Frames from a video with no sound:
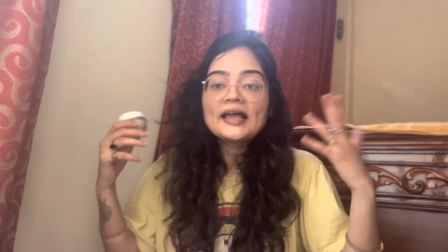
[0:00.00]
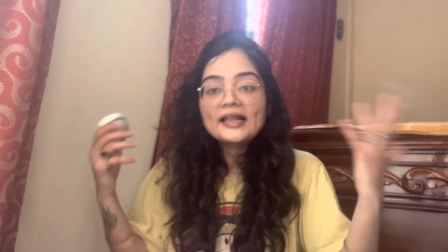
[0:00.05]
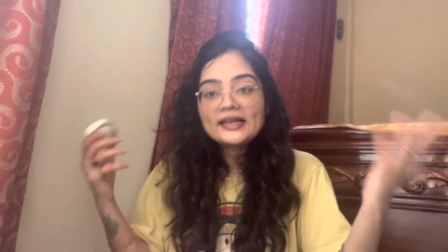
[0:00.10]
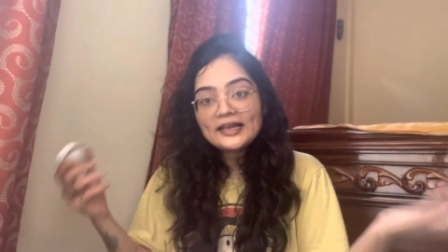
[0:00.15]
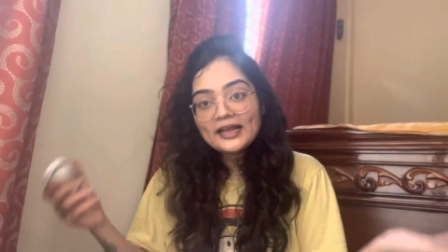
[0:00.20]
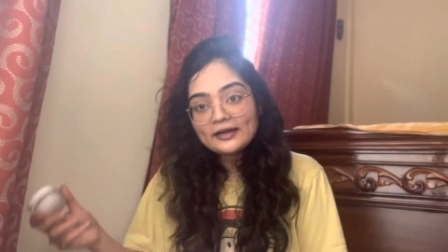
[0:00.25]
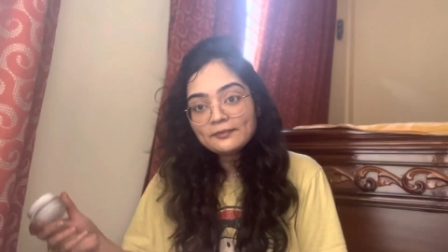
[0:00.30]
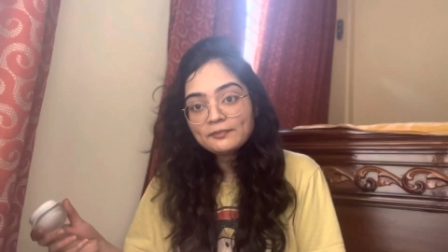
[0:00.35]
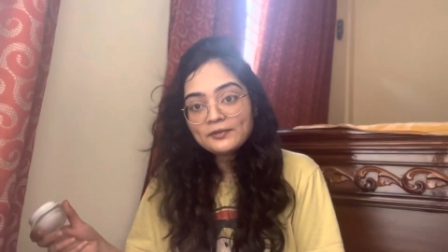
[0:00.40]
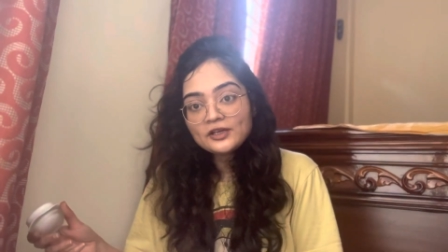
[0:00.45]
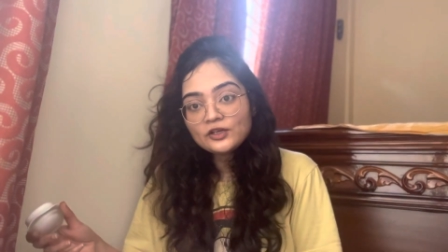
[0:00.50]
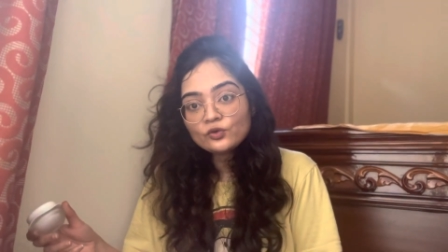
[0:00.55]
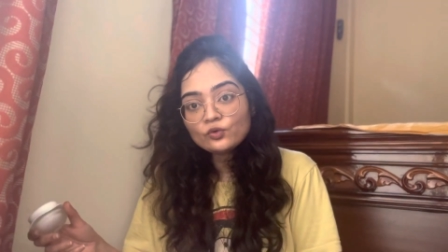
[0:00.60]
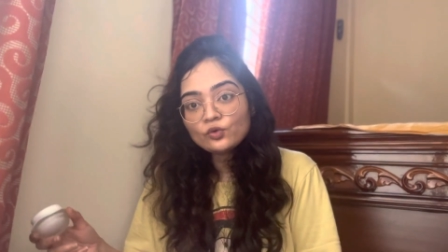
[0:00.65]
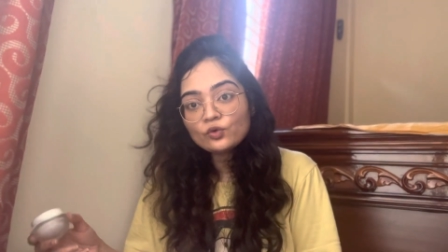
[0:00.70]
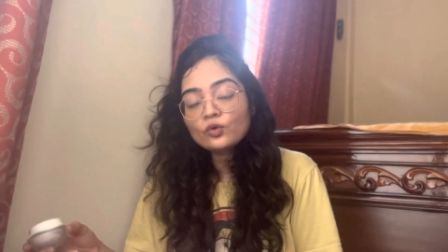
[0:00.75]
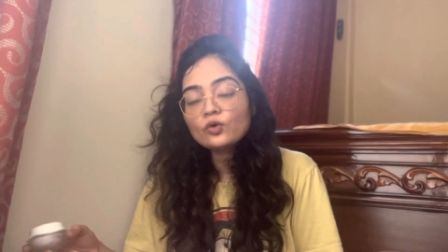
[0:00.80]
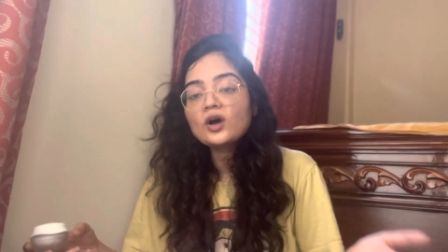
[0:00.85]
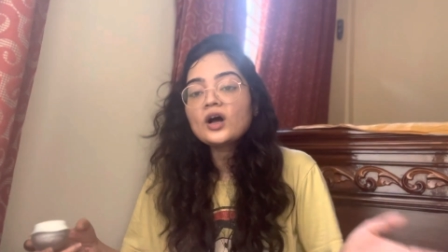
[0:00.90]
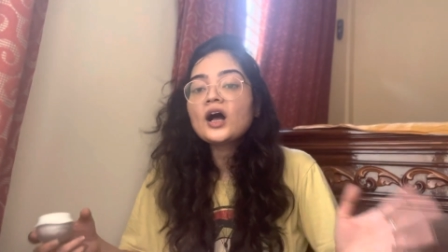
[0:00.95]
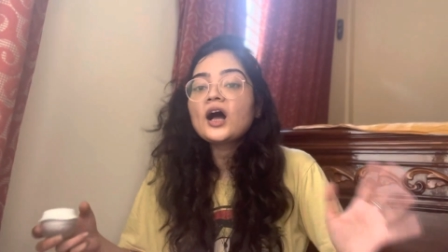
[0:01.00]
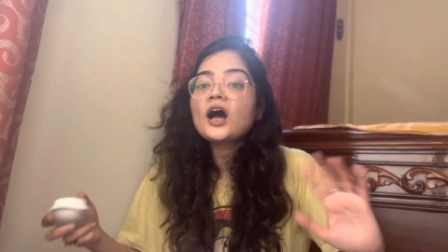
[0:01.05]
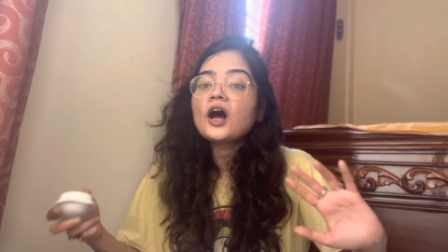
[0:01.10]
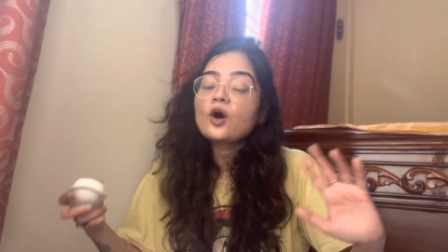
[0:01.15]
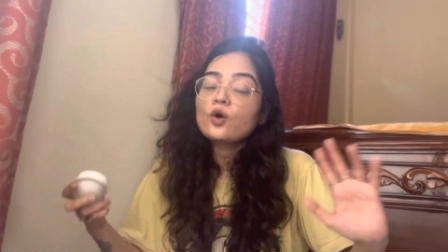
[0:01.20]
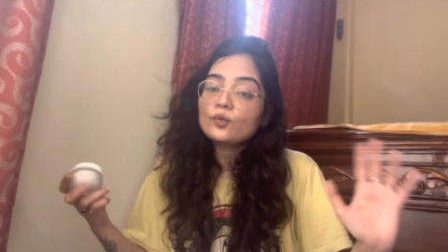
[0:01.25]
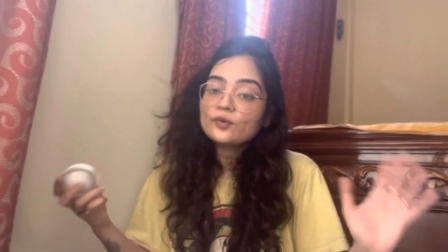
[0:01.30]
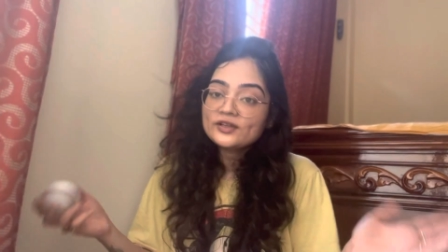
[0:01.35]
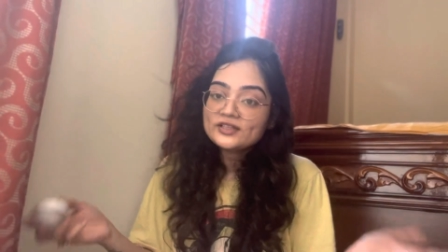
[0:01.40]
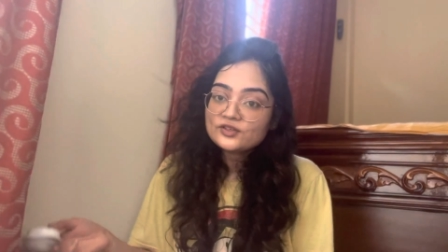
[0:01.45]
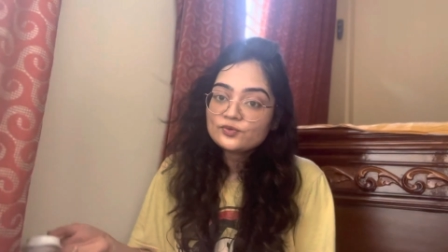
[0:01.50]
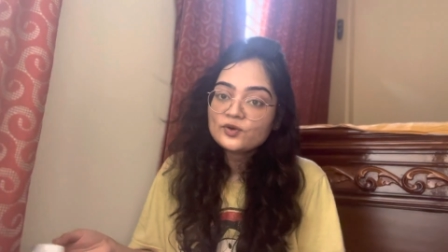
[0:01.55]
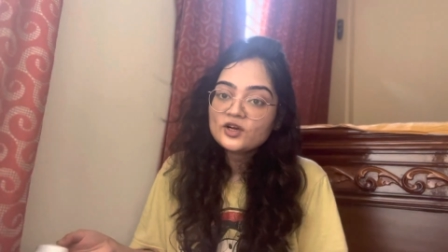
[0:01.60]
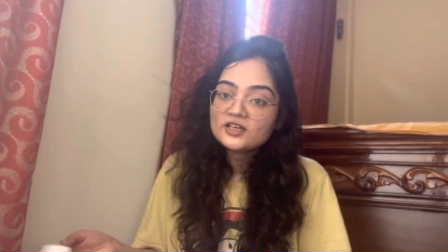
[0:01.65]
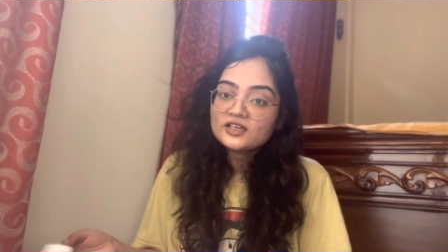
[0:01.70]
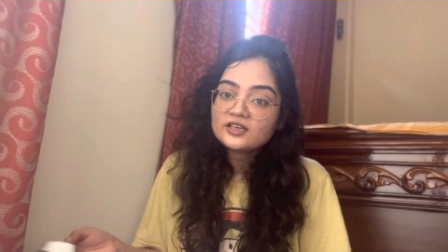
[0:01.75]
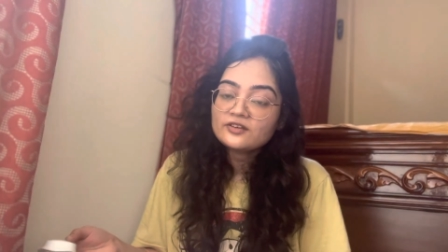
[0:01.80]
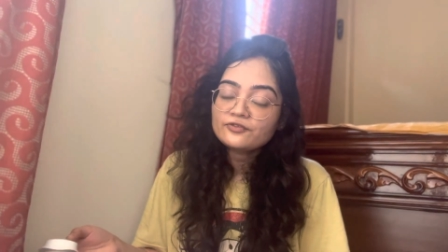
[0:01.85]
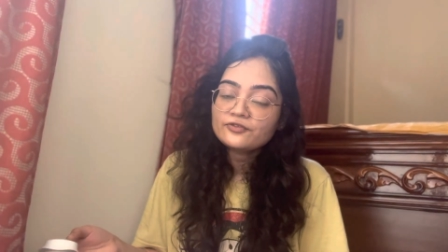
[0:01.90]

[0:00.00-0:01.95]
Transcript: Let me know how it's working